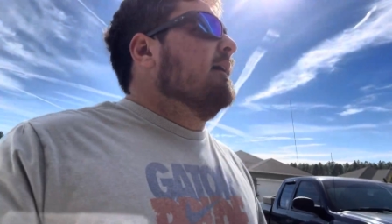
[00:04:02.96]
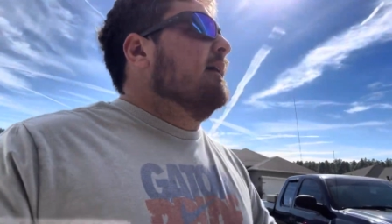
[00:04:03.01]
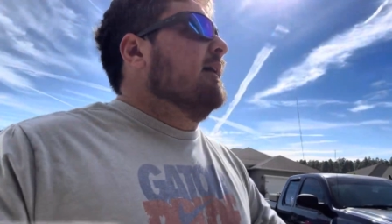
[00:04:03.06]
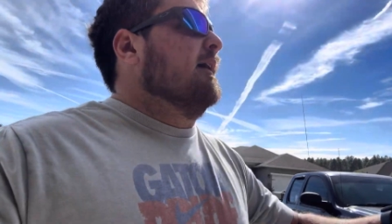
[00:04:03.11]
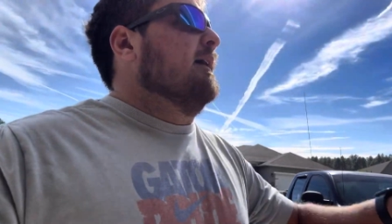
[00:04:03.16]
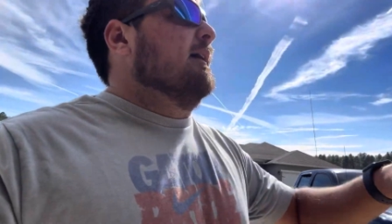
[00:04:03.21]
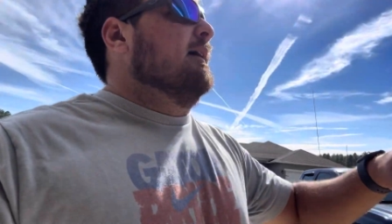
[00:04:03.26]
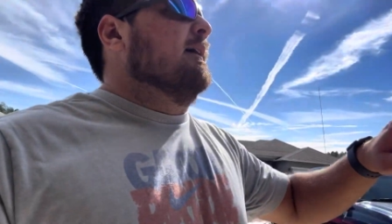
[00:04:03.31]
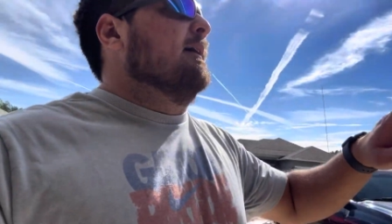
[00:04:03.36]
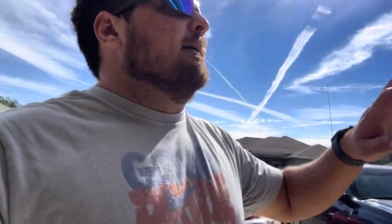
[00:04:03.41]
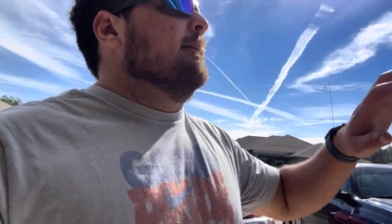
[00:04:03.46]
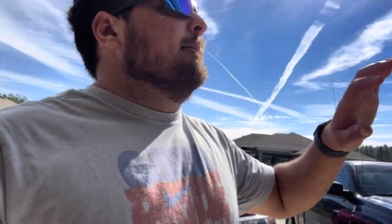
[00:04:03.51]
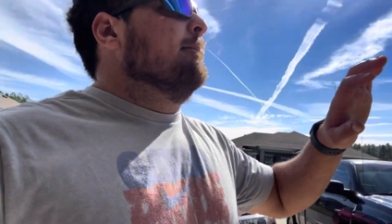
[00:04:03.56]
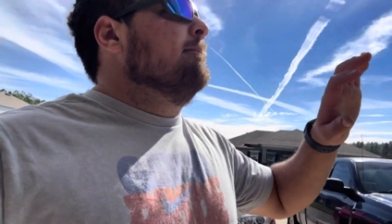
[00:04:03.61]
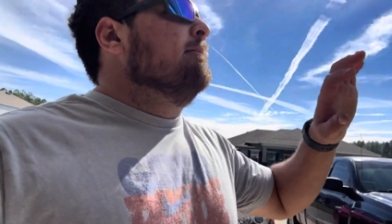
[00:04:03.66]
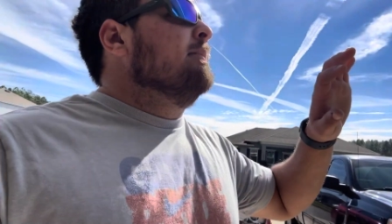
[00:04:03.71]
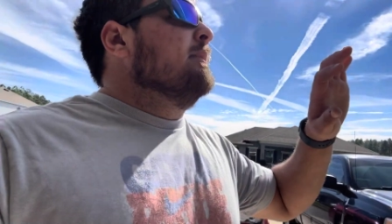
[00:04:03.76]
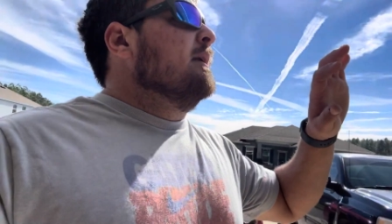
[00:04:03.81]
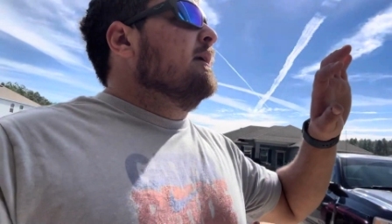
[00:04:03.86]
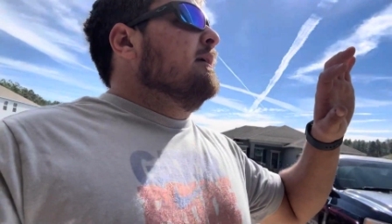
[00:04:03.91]
Um,
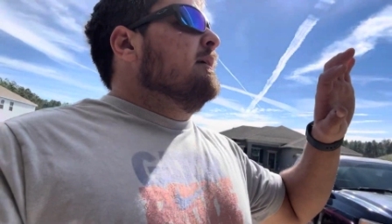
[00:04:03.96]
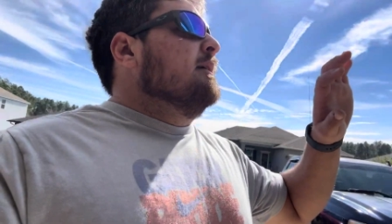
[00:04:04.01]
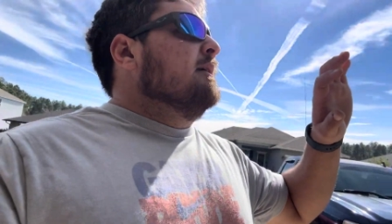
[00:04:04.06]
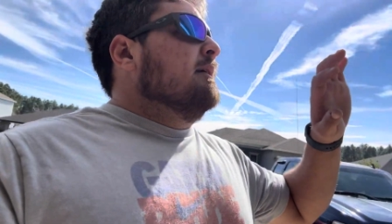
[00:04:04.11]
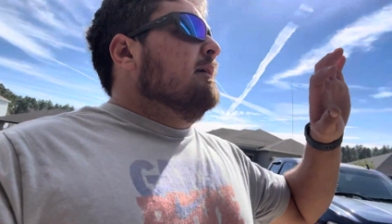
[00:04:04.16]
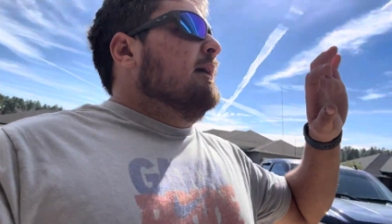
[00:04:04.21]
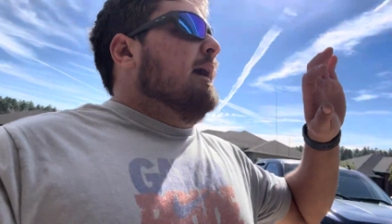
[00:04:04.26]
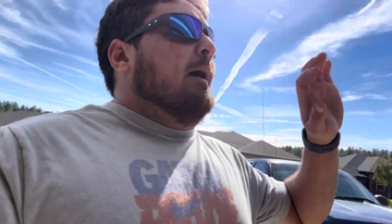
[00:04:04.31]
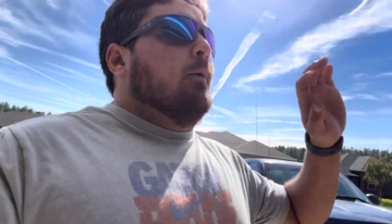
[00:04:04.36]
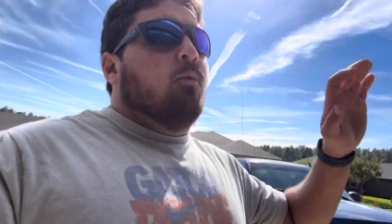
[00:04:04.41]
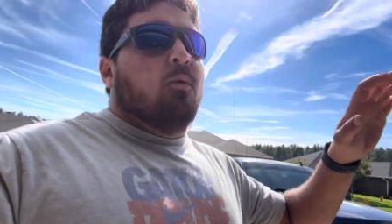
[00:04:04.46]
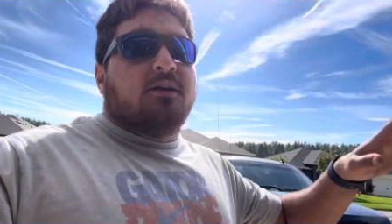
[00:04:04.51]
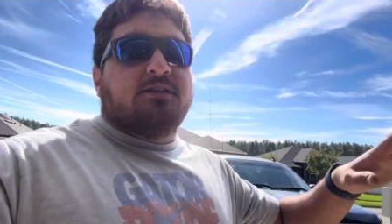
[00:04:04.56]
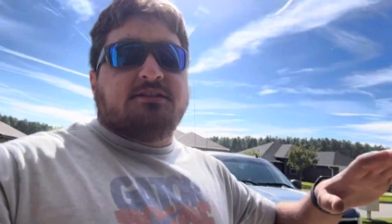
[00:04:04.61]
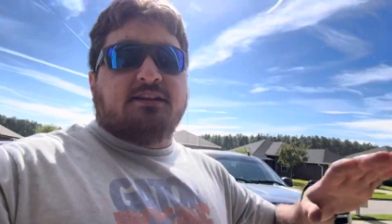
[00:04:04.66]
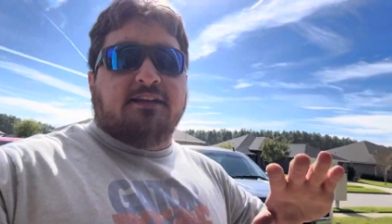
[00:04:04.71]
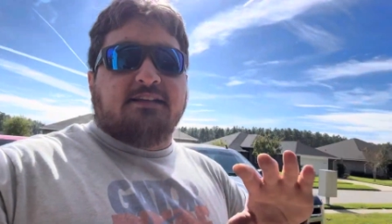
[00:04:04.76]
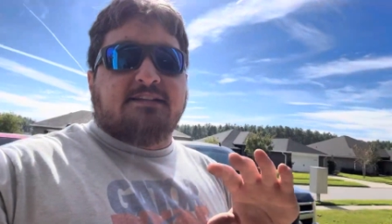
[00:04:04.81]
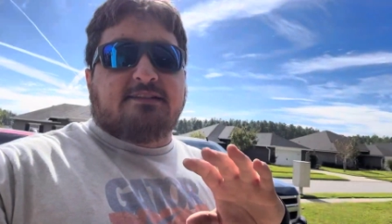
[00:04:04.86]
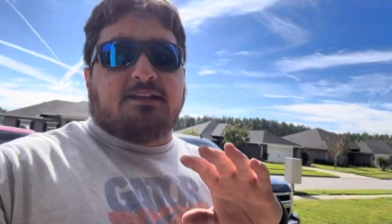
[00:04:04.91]
I
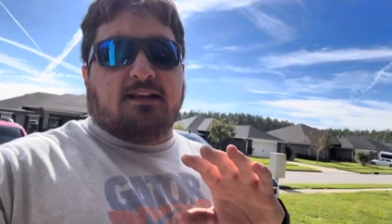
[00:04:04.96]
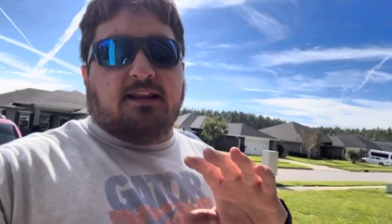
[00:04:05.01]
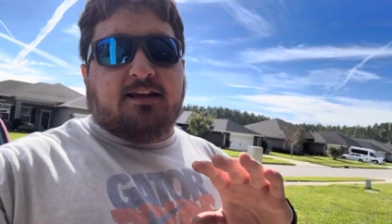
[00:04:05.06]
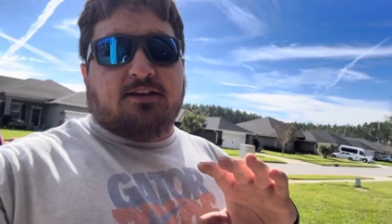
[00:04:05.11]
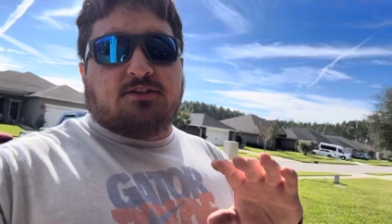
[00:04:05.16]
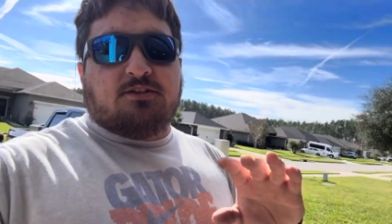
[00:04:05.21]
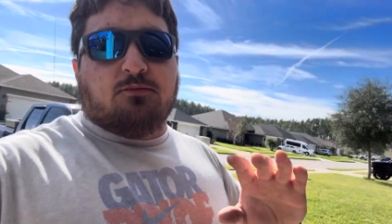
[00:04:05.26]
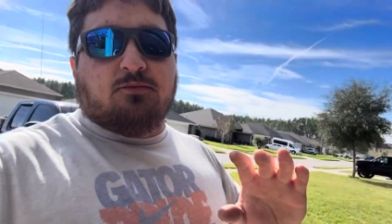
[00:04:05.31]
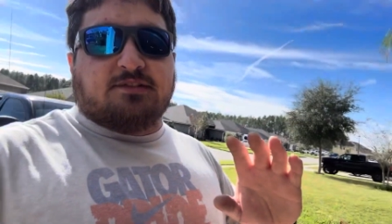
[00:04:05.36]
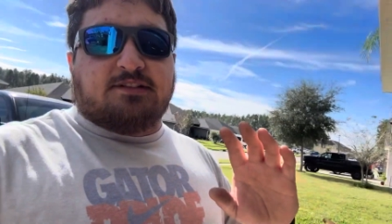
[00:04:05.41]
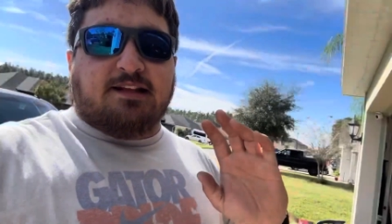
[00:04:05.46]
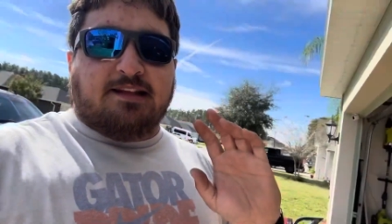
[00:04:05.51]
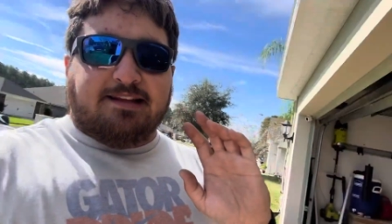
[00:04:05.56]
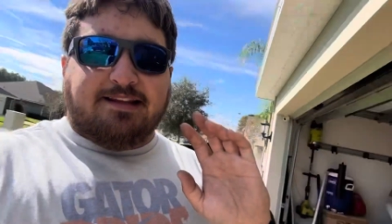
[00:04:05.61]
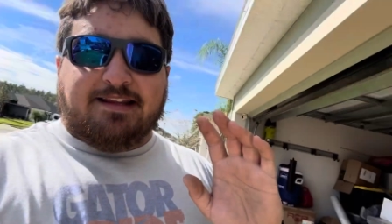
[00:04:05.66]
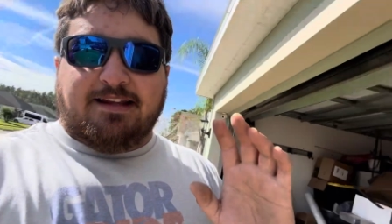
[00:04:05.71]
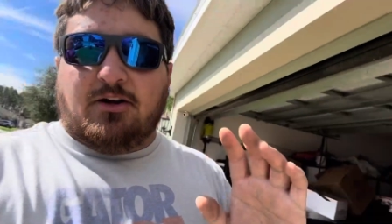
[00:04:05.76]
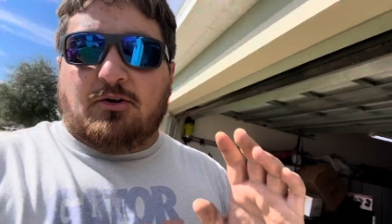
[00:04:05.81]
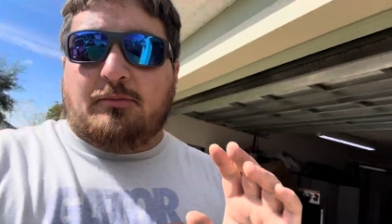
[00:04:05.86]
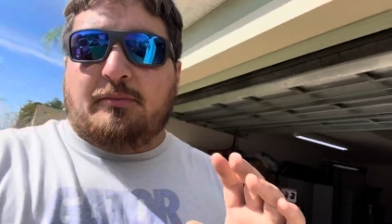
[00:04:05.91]
wish the installation was a
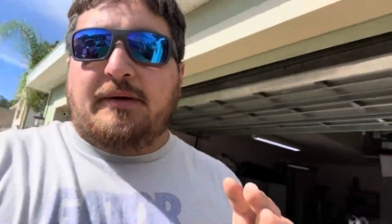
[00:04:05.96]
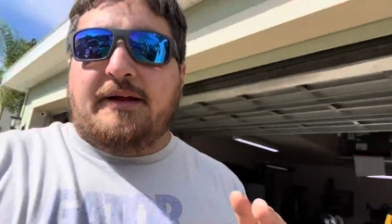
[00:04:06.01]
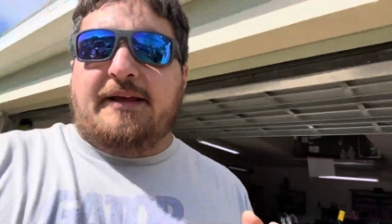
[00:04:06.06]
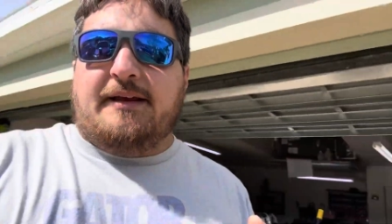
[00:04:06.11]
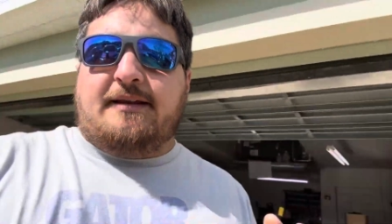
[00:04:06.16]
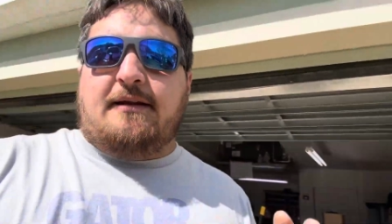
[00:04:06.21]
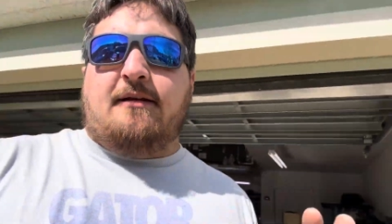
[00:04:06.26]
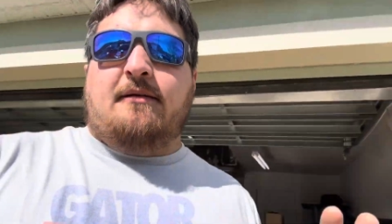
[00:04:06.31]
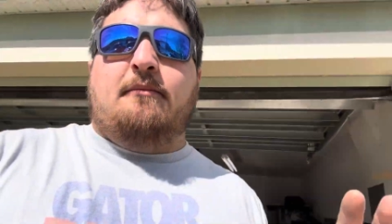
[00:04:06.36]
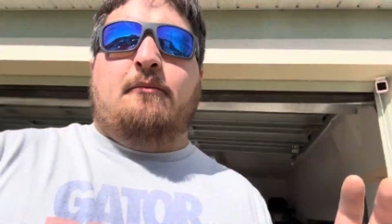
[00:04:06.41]
little bit